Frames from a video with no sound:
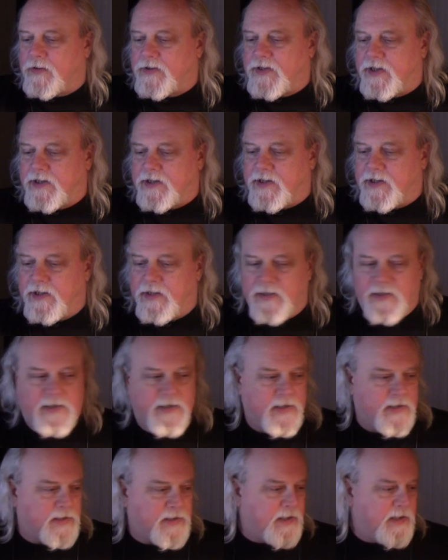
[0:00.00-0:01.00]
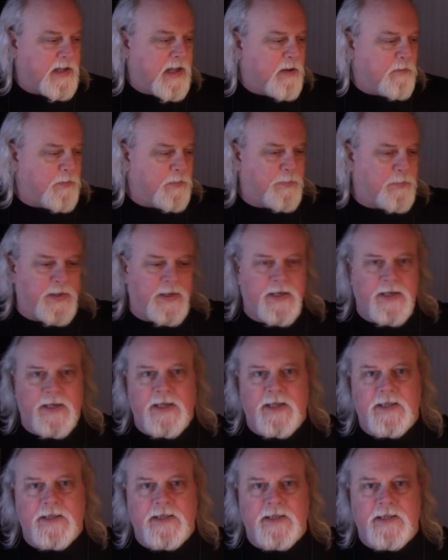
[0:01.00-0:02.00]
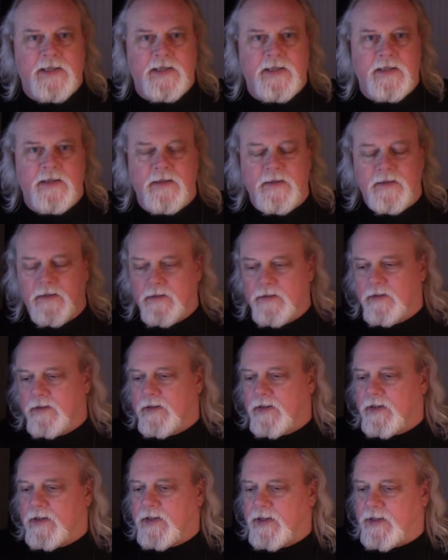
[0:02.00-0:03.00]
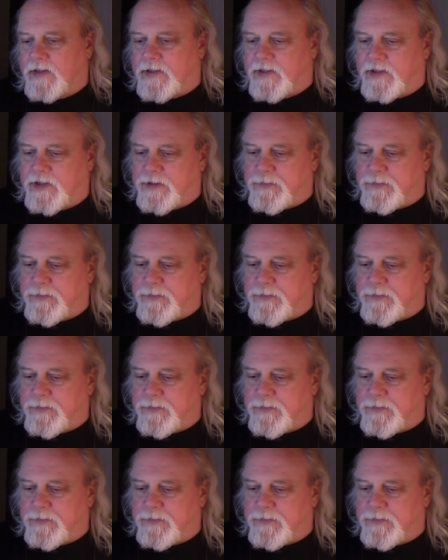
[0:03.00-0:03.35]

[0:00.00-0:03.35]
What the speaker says: 60 and 60, that would be an easy